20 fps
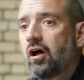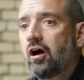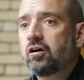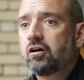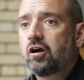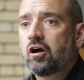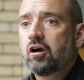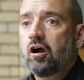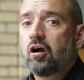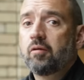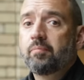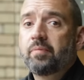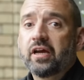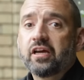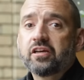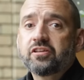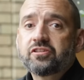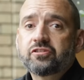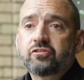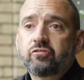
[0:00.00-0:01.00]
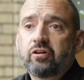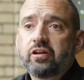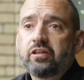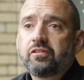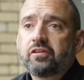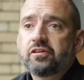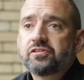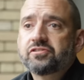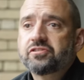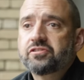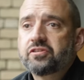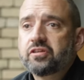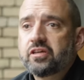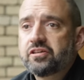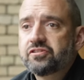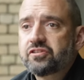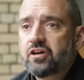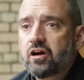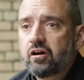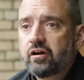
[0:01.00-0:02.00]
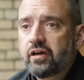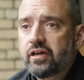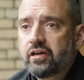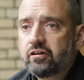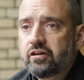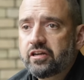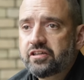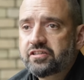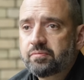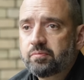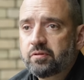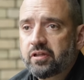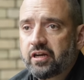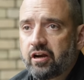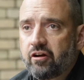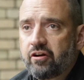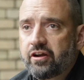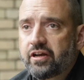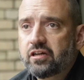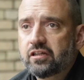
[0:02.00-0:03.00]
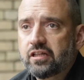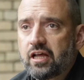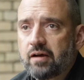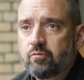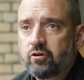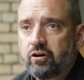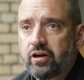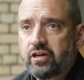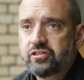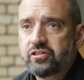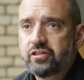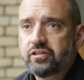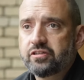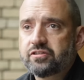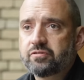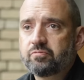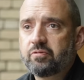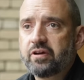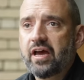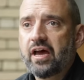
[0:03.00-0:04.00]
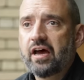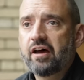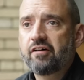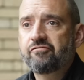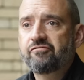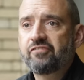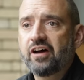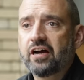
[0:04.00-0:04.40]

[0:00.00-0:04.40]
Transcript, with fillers: Our, our, our, biggest strength is, is our interdisciplinary collaborations. We have